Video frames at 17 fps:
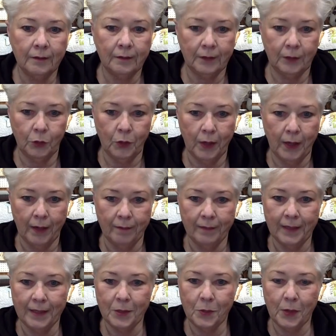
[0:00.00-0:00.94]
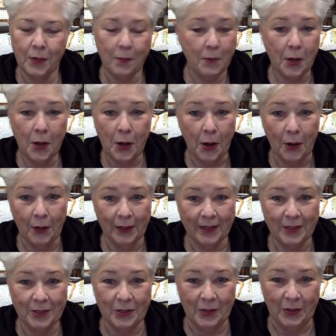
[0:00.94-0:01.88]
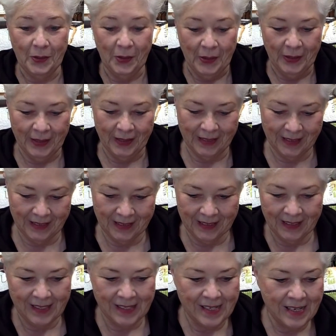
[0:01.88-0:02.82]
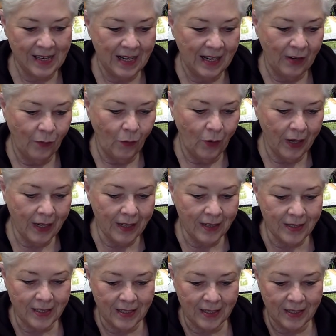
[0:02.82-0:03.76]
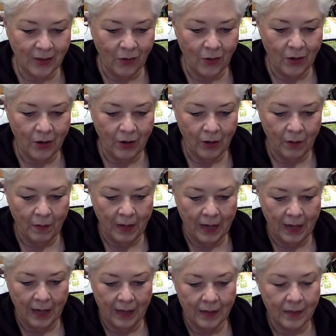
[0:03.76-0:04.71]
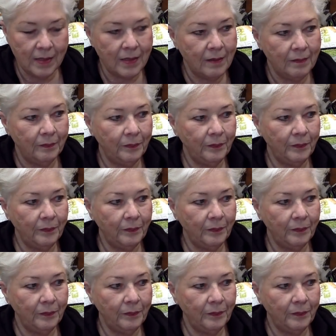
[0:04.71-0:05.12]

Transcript: Okay, that's what I'm not all into. What else is going on at my house?